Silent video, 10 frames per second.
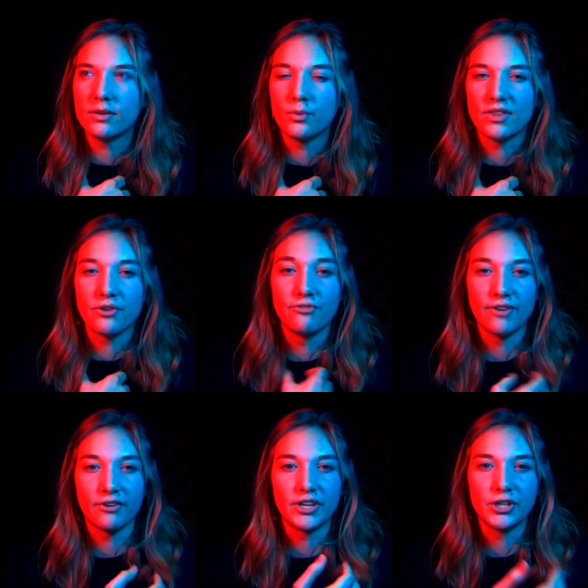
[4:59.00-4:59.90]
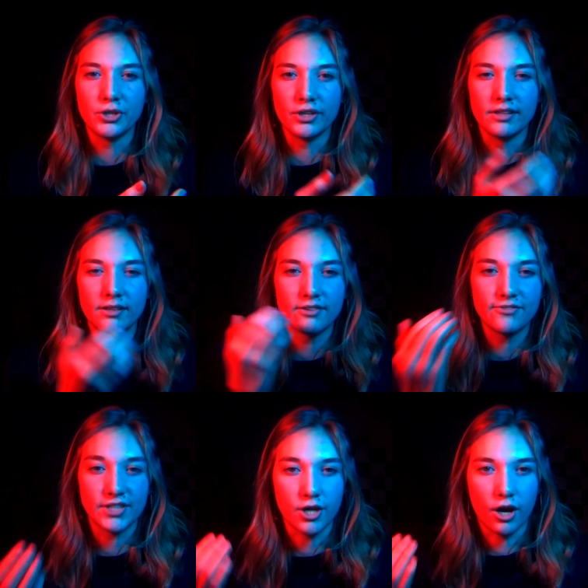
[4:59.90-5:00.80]
with a very good
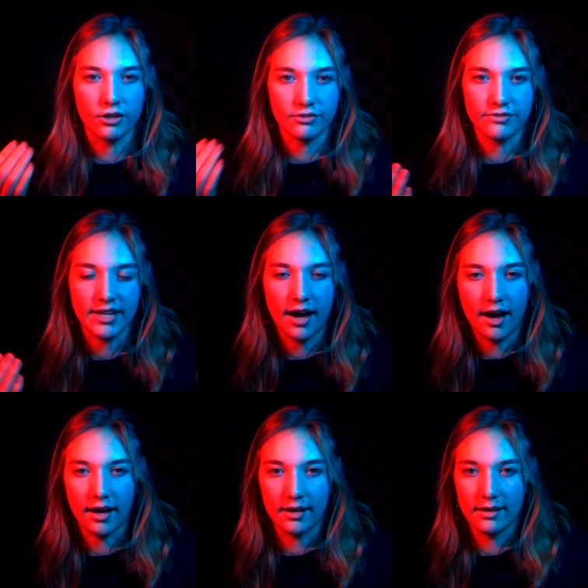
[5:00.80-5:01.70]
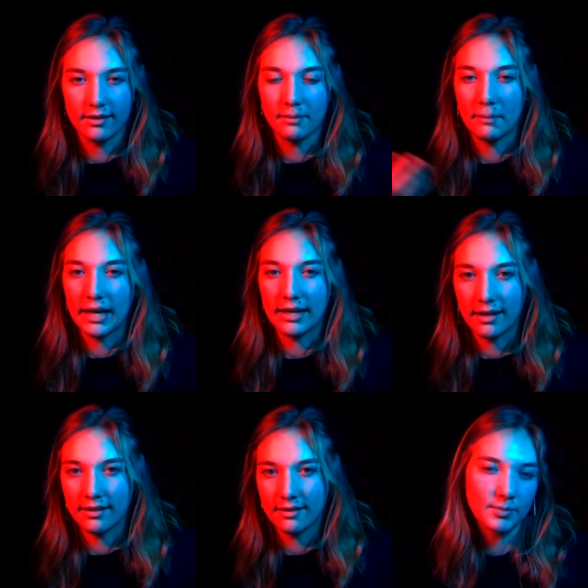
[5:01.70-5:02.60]
photography eye made
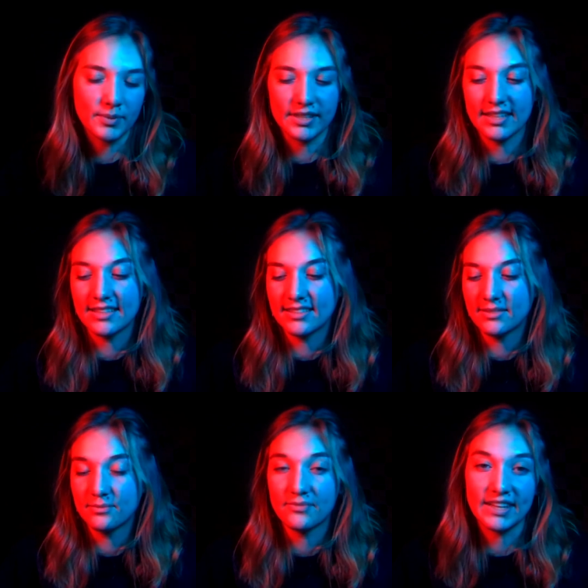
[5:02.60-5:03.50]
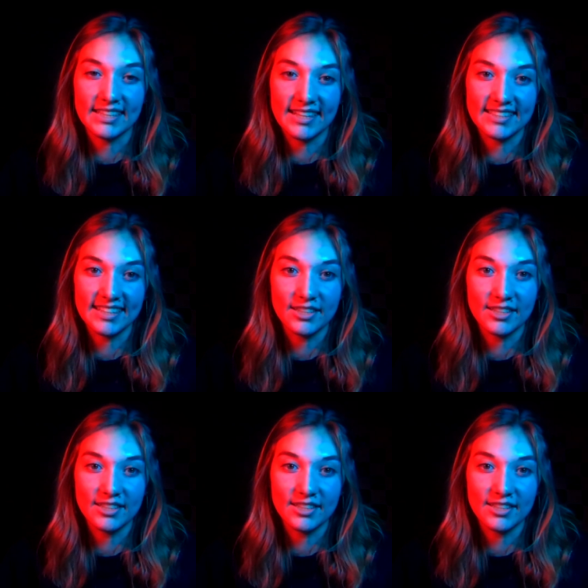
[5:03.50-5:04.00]
it, but it's fantastic.